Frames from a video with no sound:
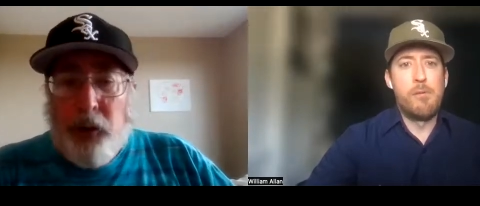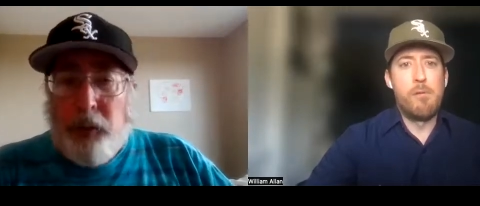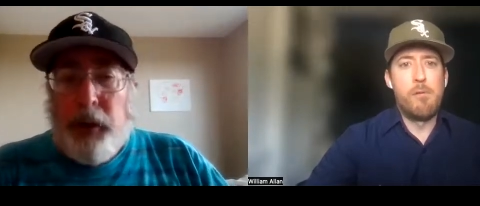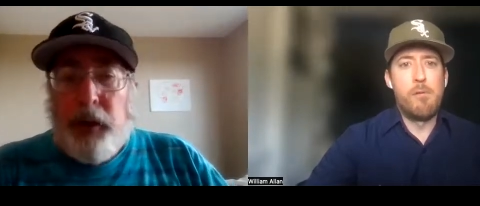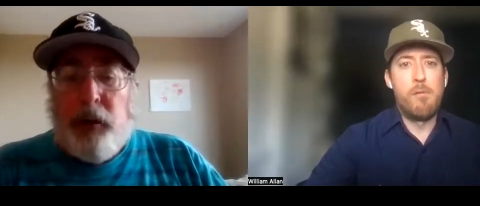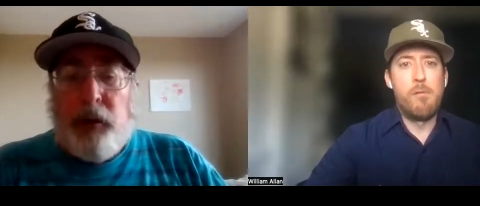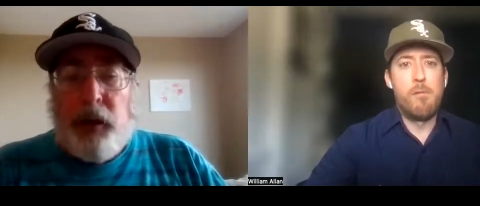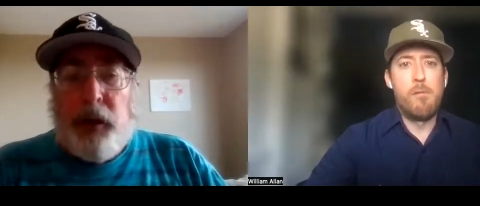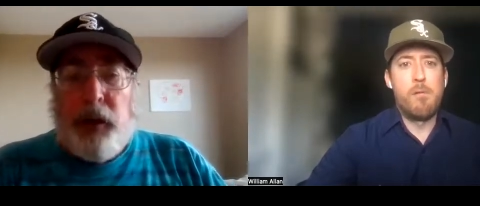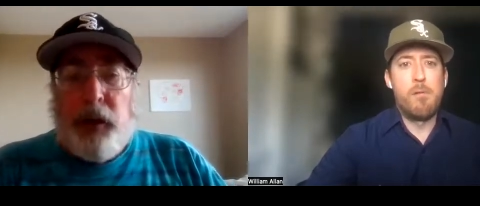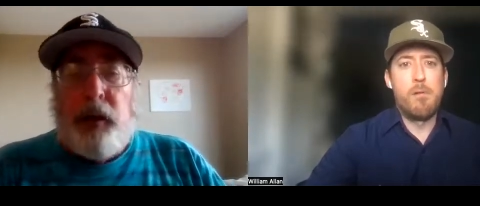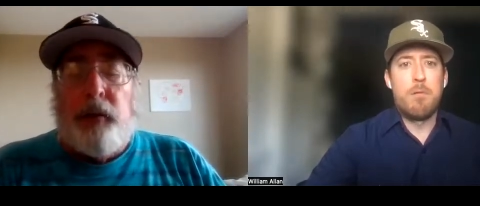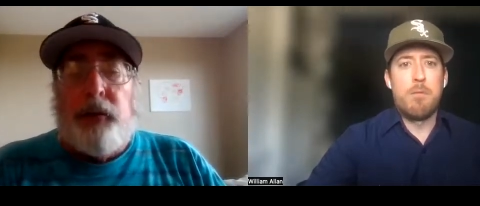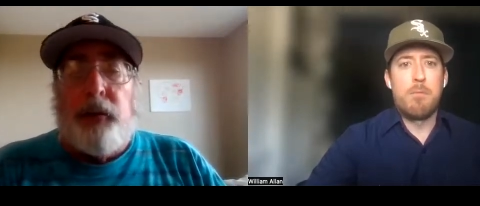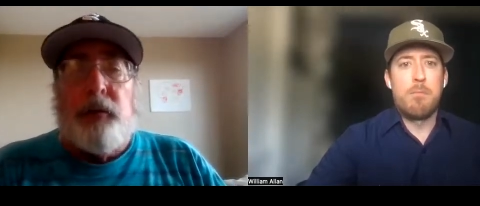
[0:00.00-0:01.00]
Speaker 1: the Mayo
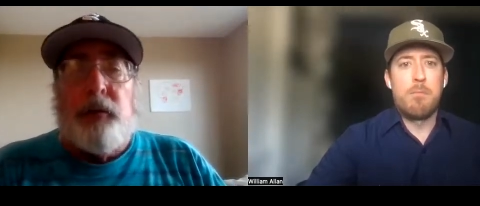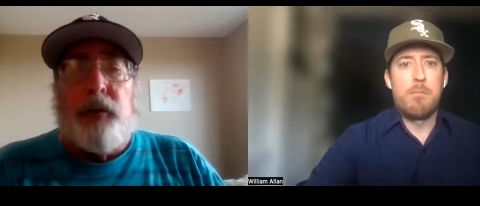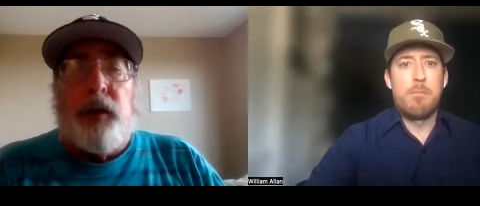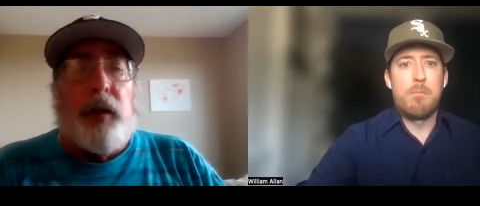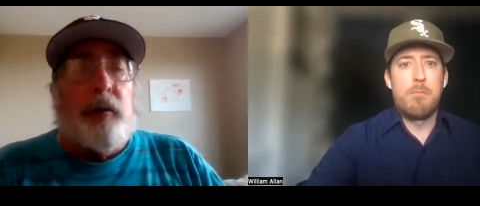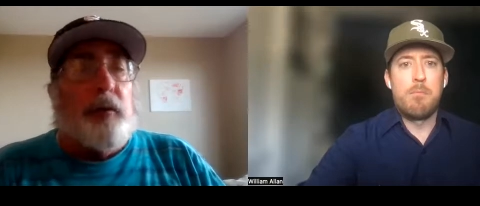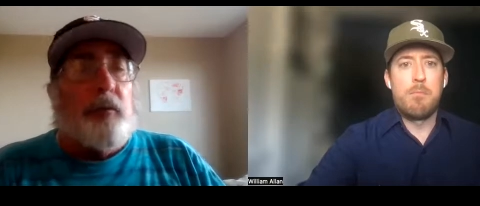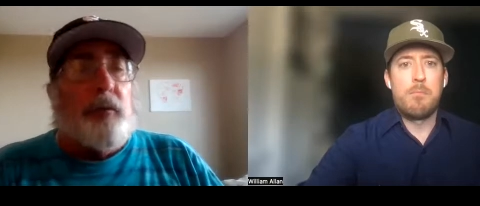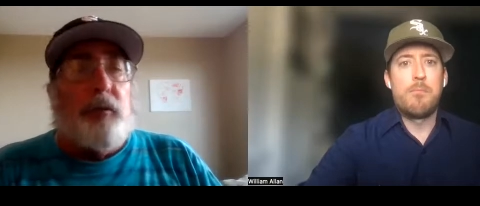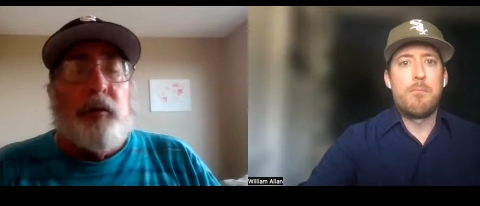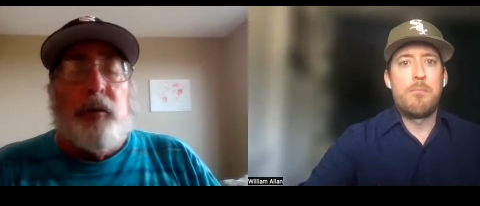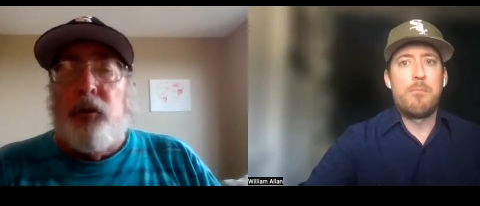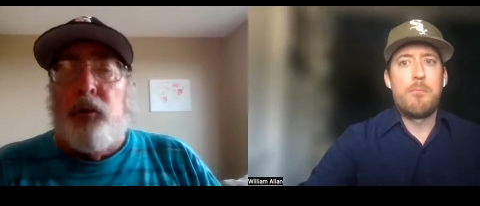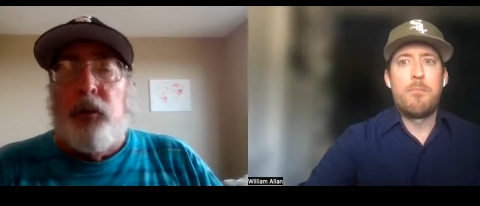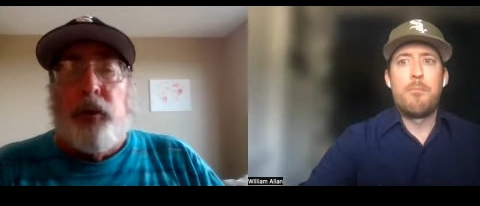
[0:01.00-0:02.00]
Clinic on Thursday. There's
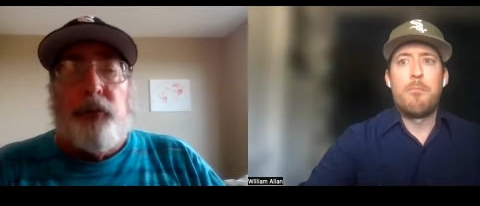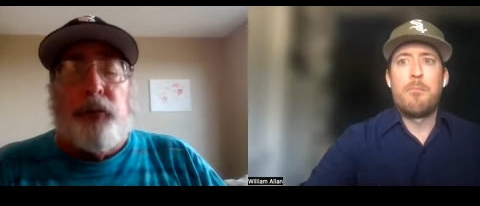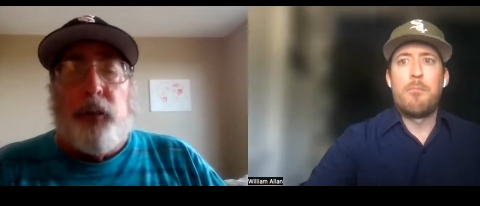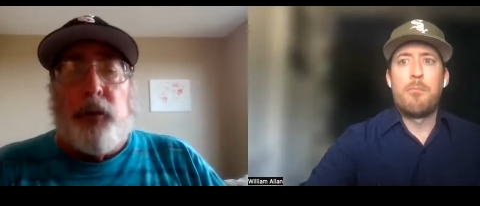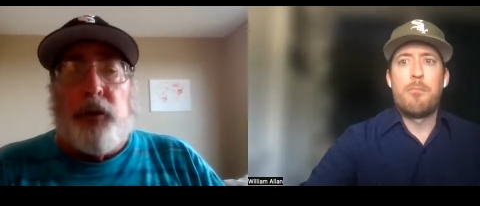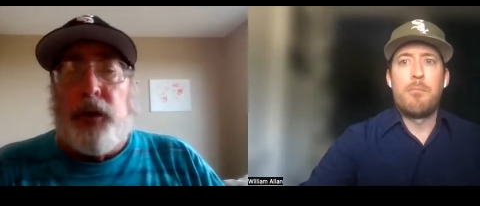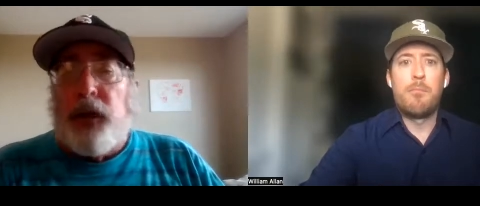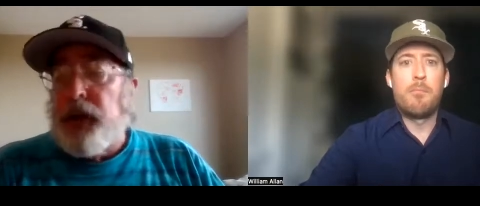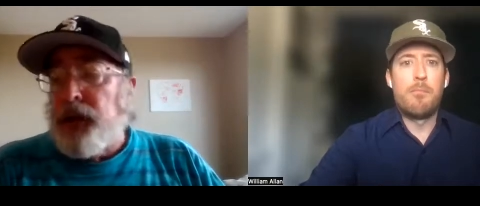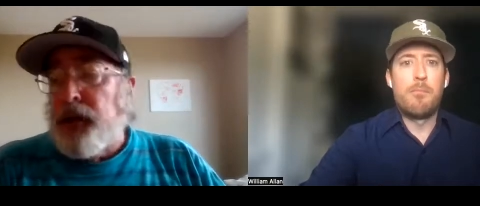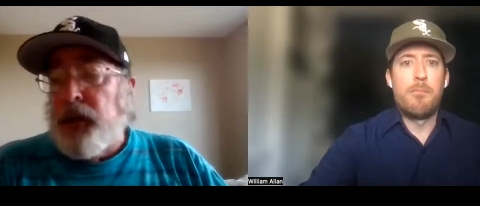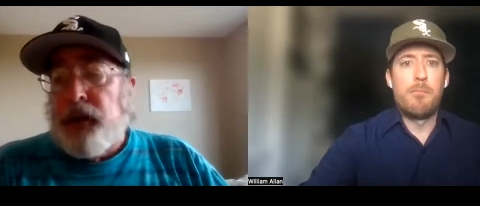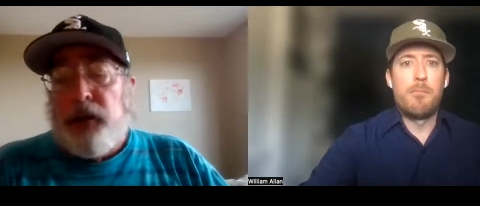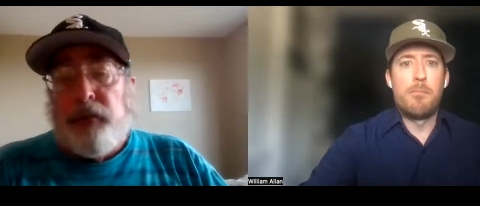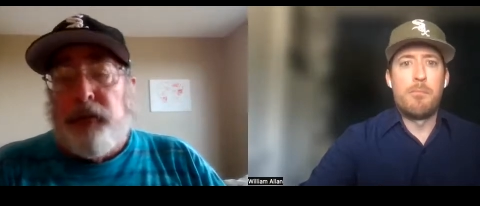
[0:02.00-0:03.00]
no word from the
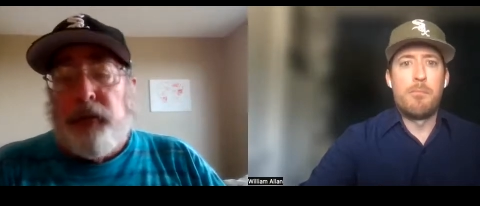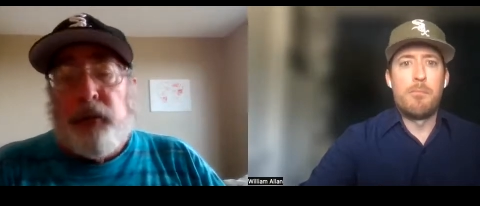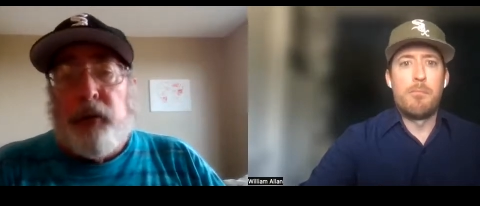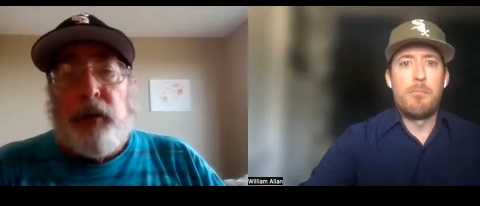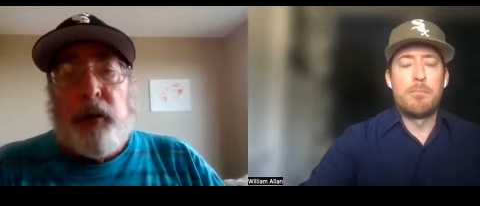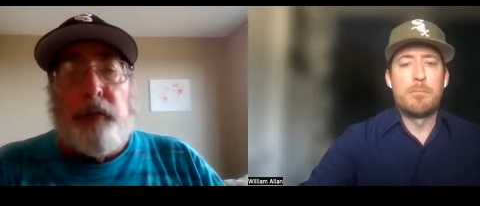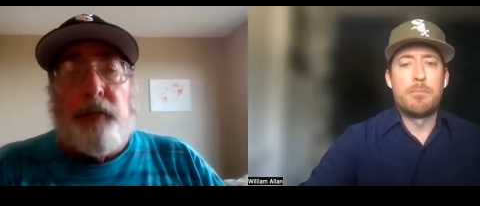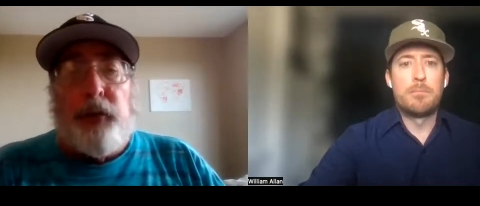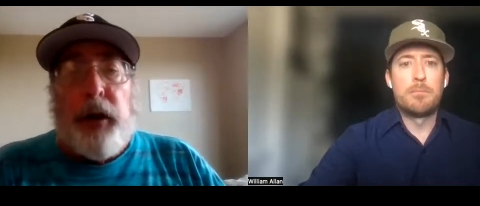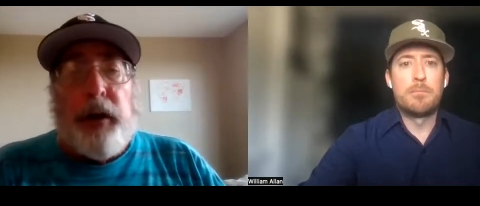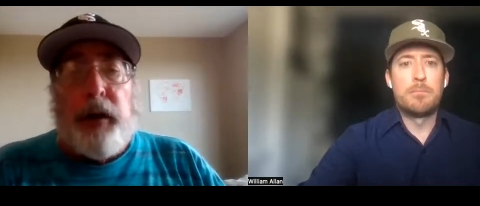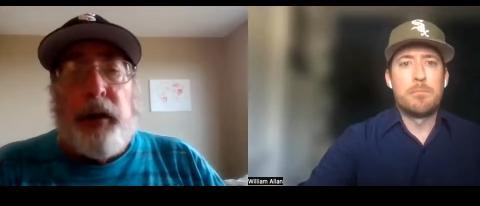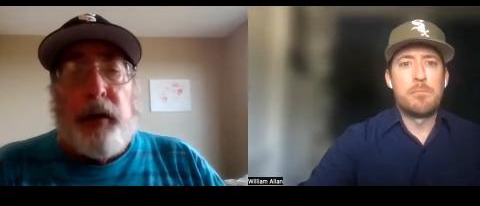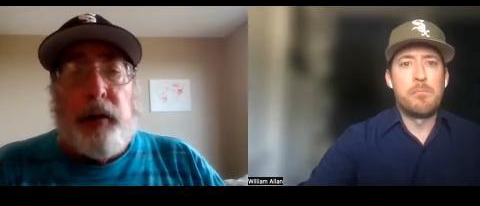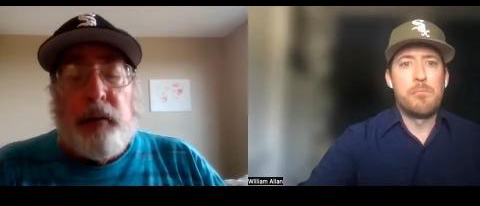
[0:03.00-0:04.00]
Sox as of noon on
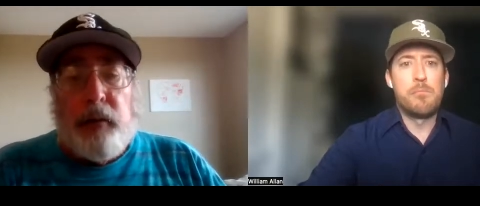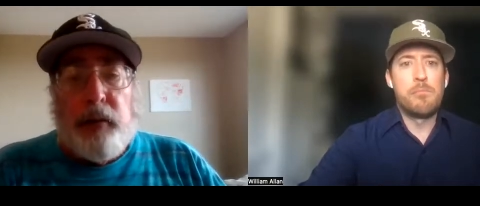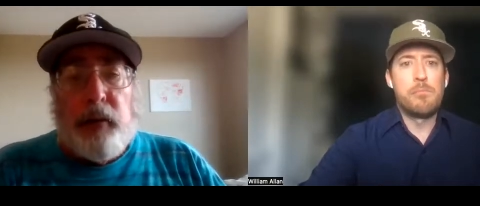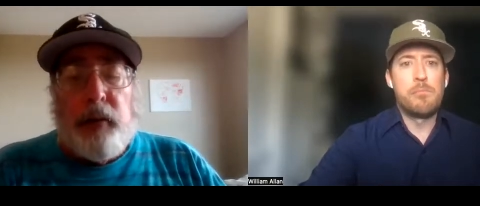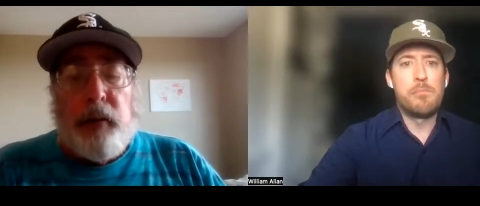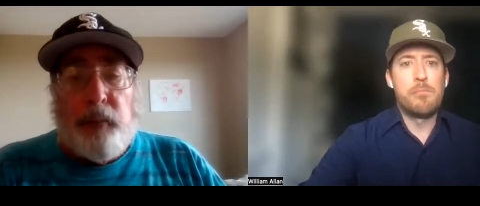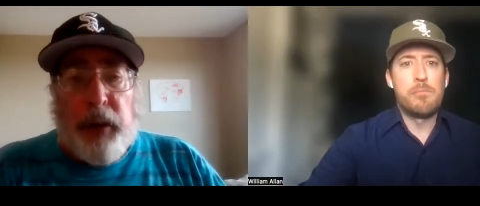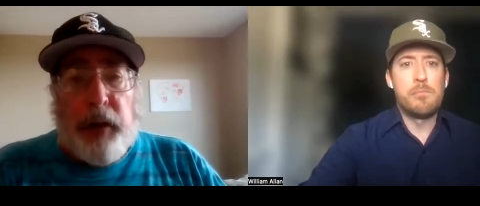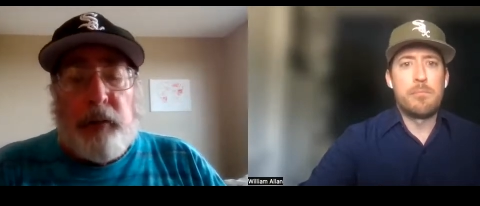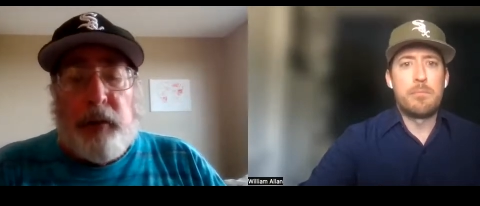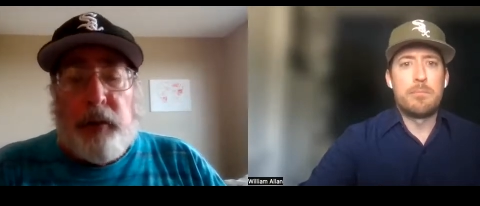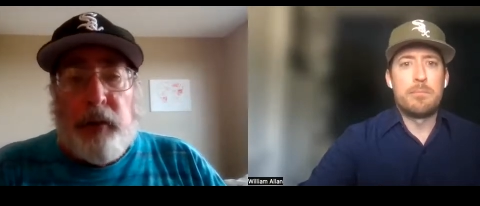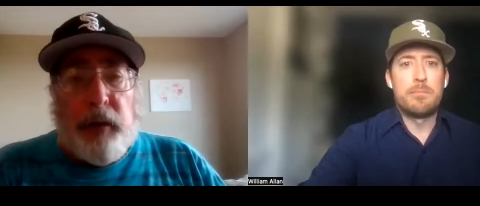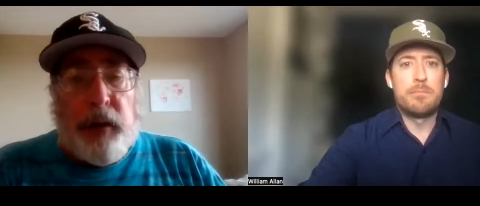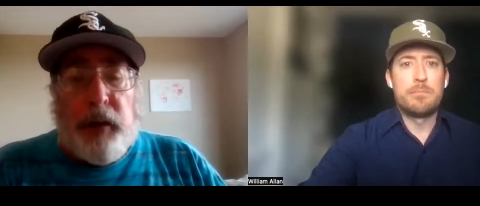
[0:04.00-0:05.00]
Friday
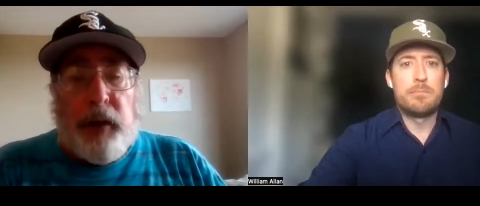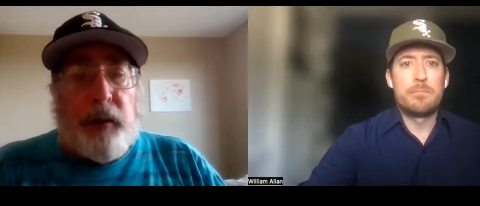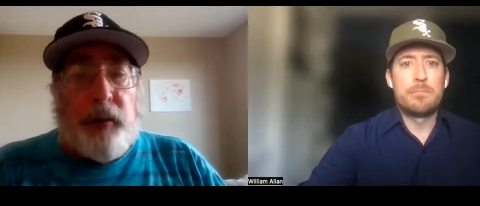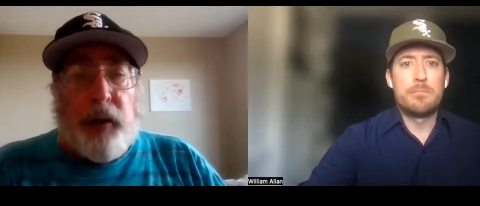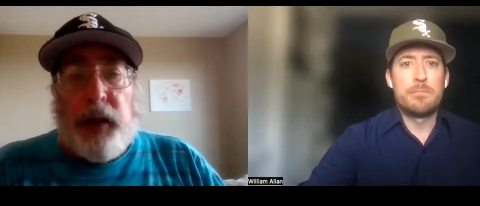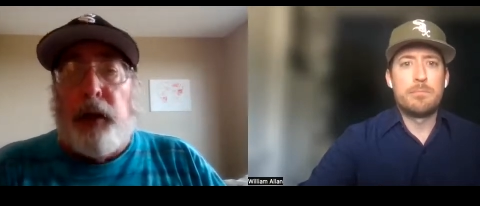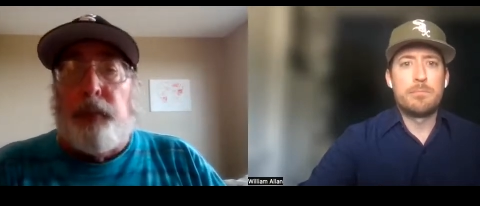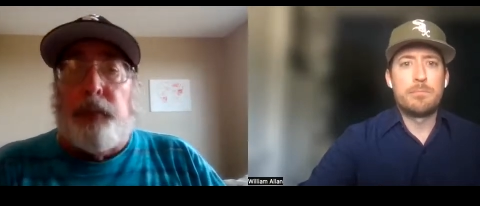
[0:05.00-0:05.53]
about anything.